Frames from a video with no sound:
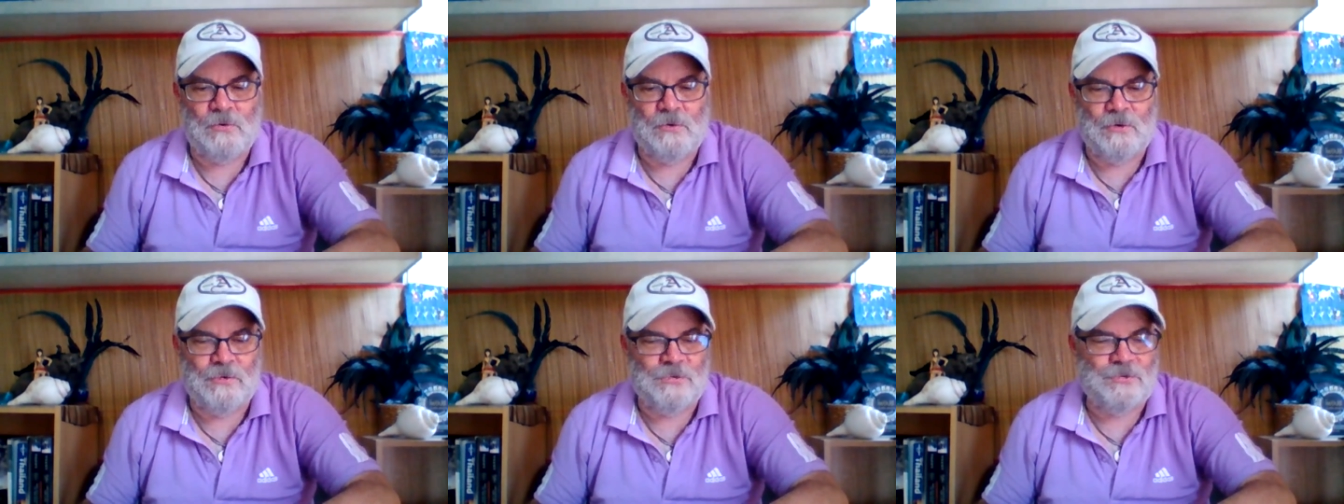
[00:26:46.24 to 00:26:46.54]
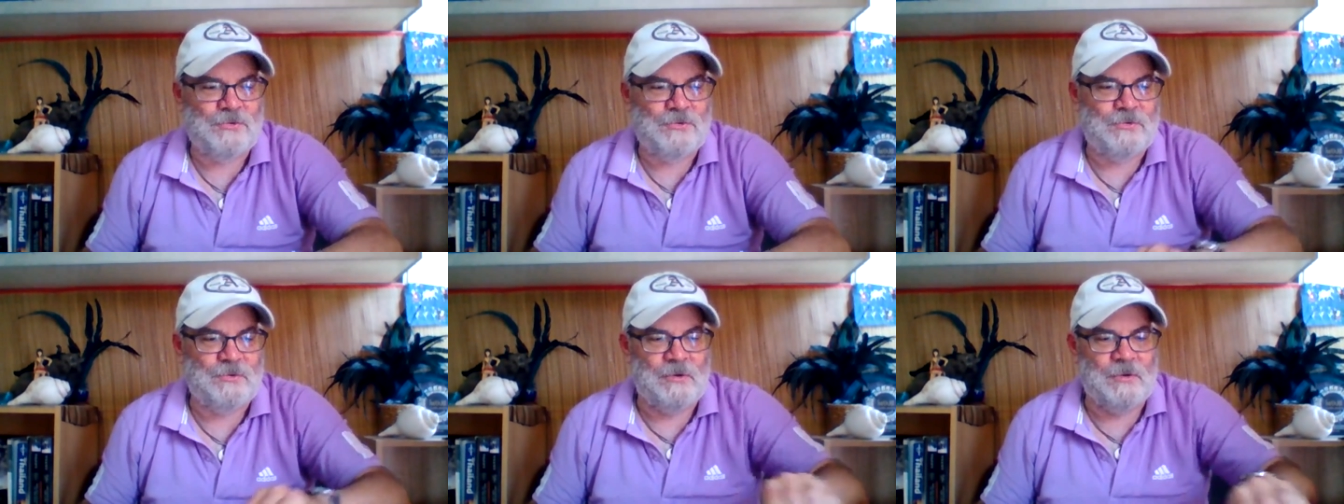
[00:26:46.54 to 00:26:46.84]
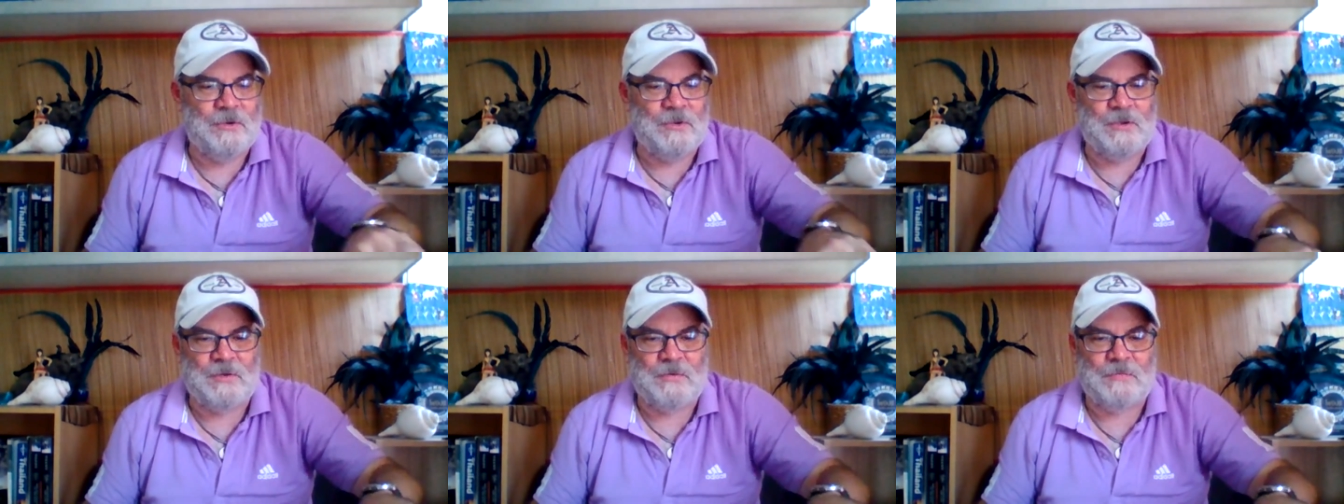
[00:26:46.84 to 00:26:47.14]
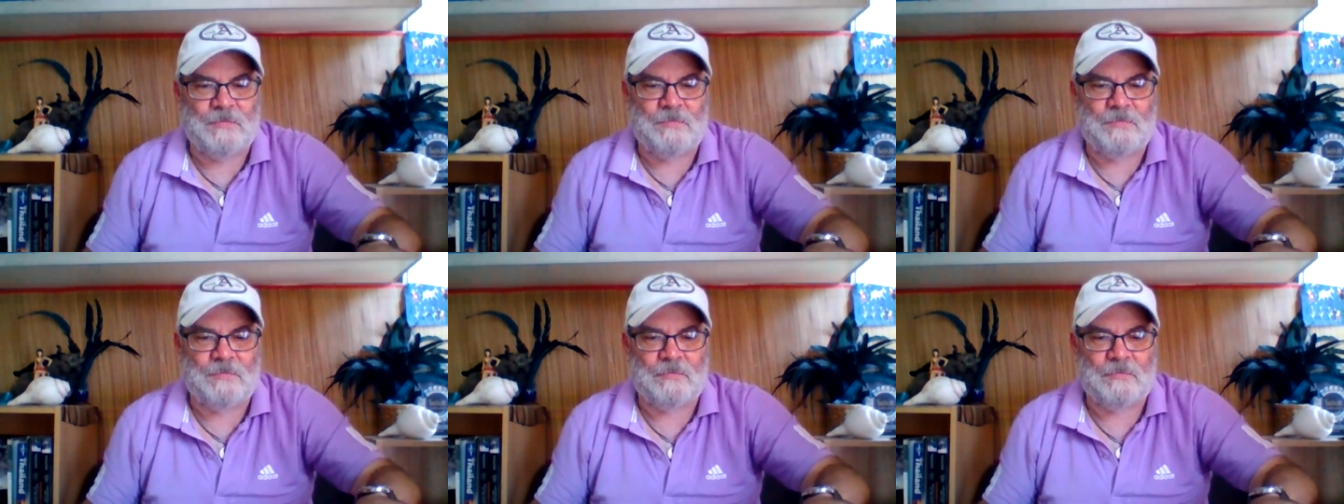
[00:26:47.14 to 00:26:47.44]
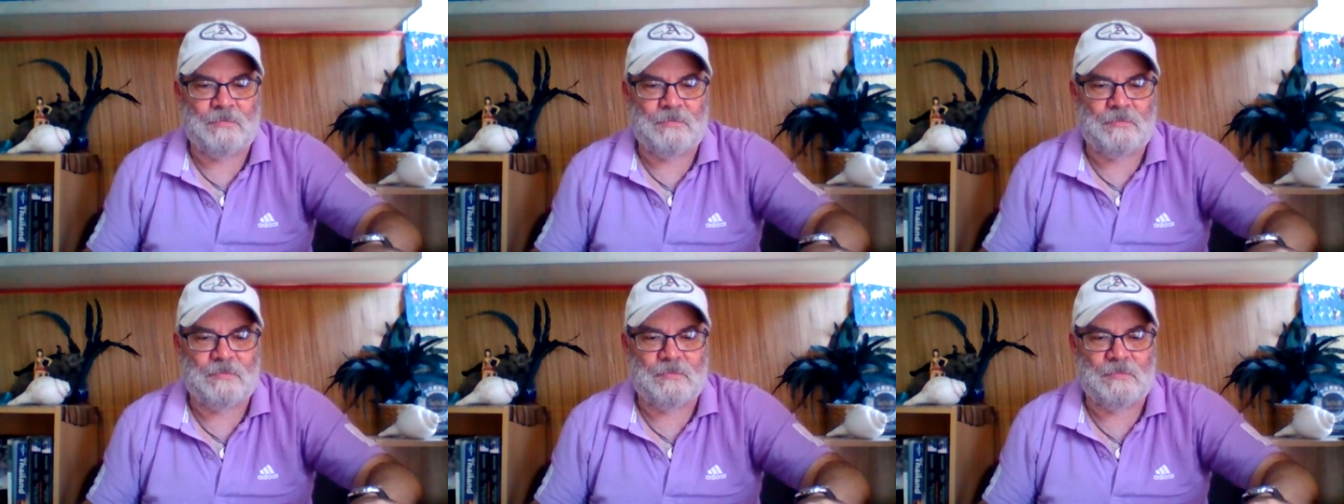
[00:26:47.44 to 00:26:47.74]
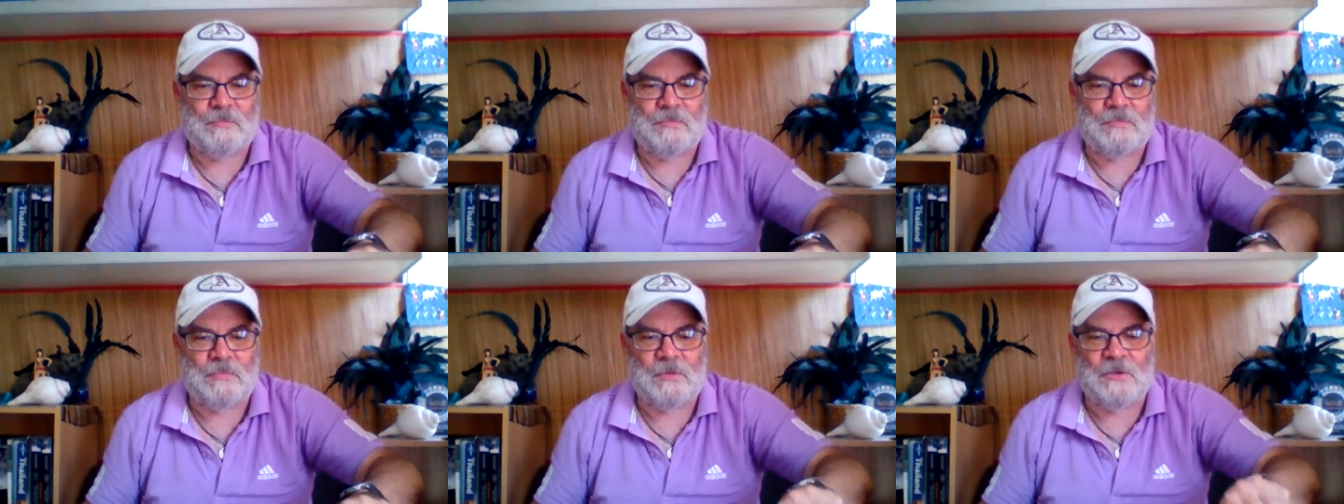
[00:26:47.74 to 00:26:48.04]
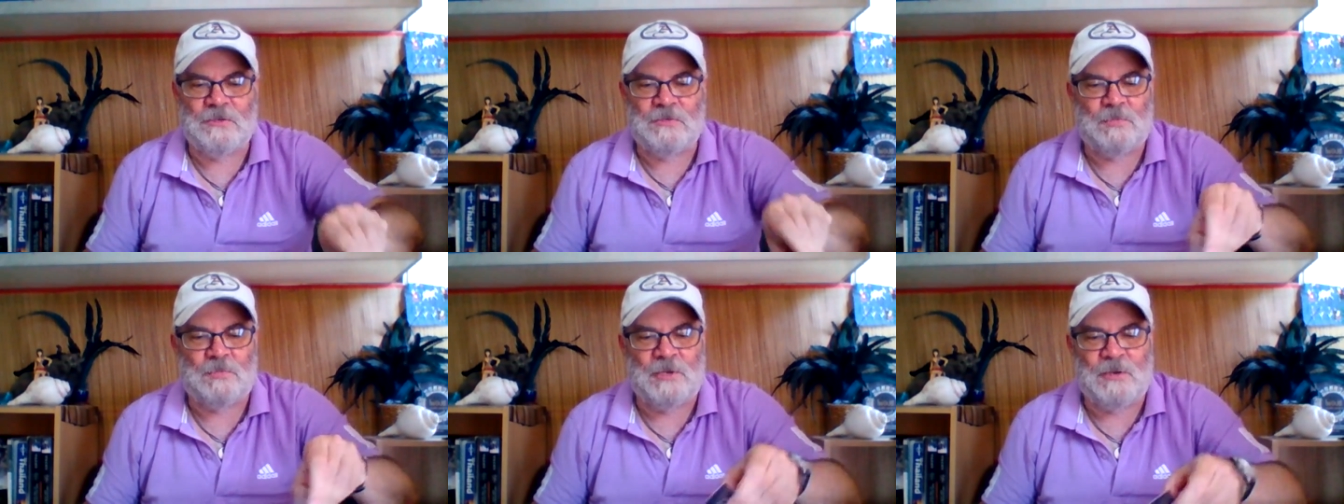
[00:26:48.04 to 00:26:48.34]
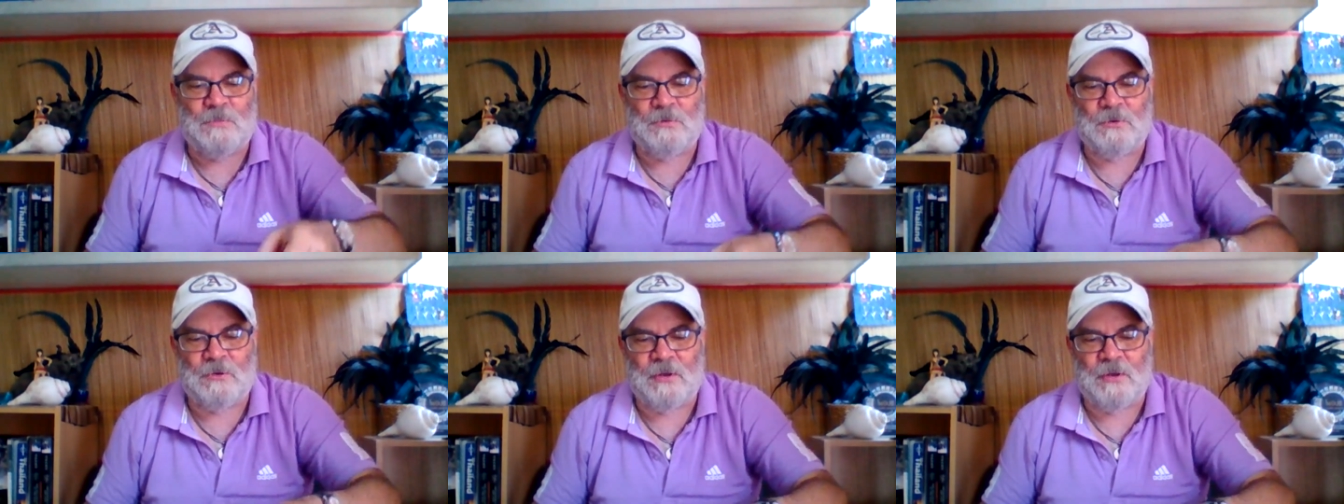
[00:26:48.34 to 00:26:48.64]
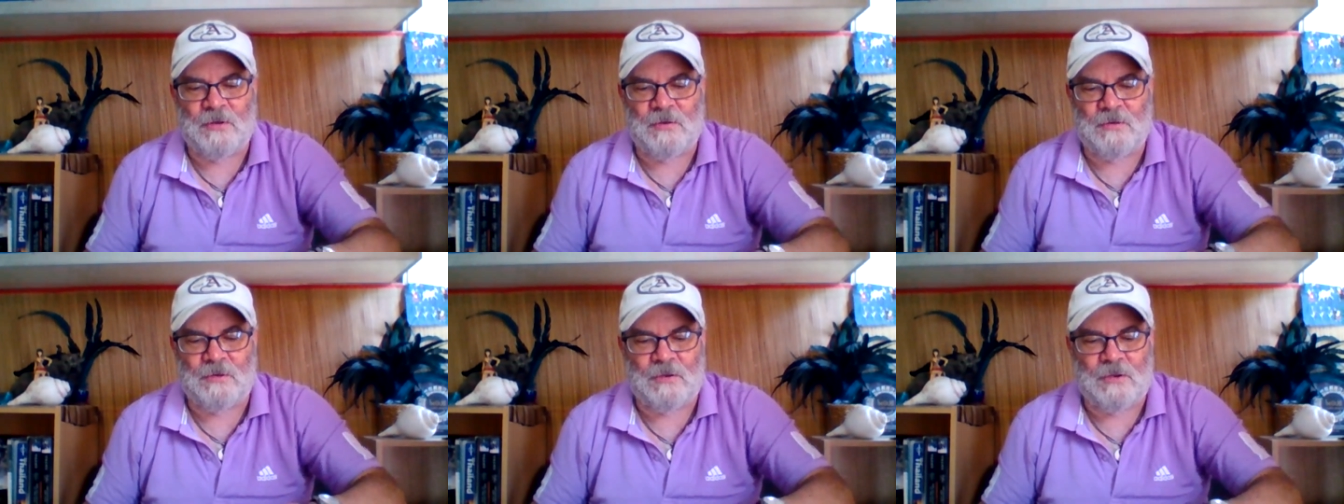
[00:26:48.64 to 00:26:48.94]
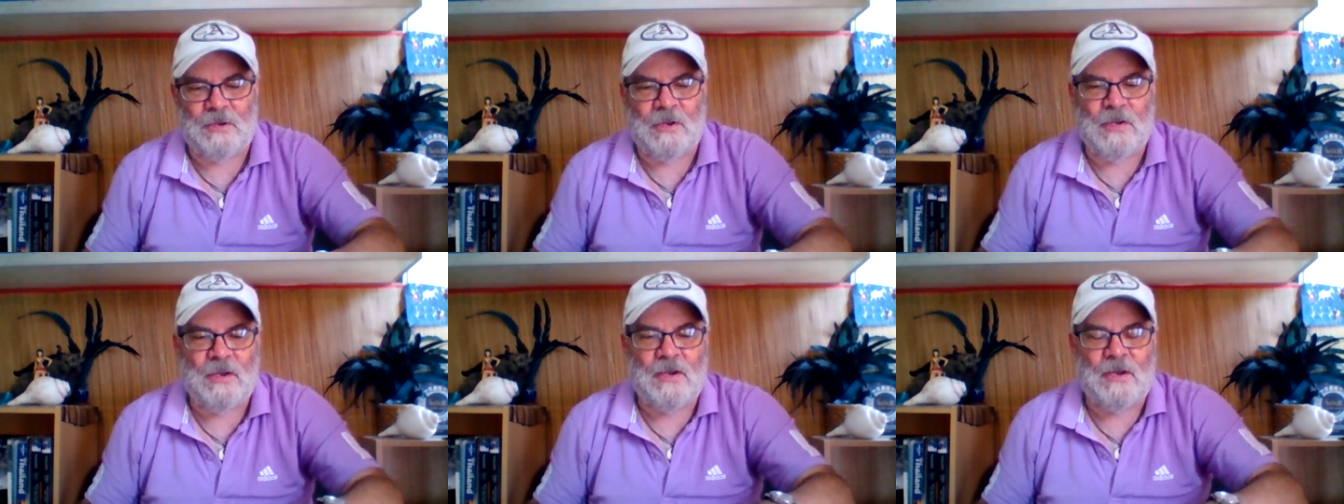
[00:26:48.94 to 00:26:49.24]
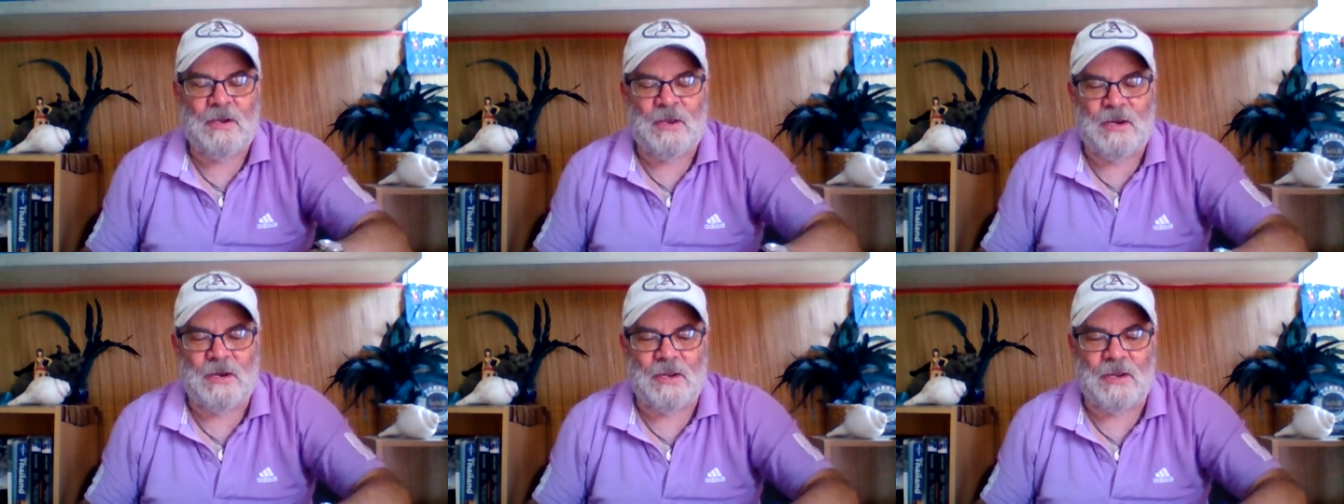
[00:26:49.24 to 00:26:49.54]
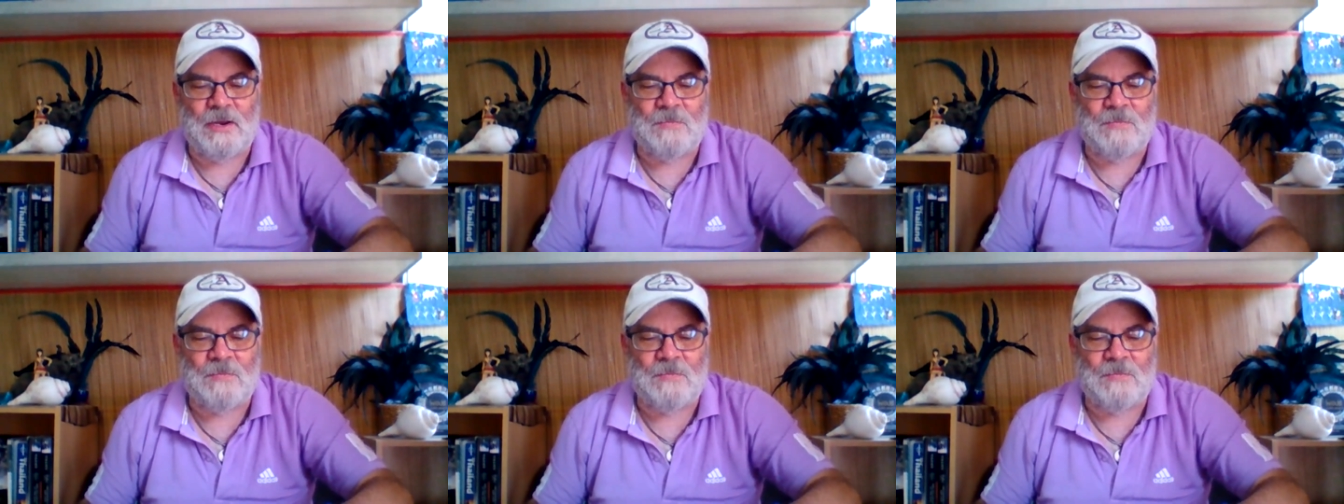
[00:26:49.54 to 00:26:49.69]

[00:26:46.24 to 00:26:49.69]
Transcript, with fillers: Poor Australia. Those people have, they have suffered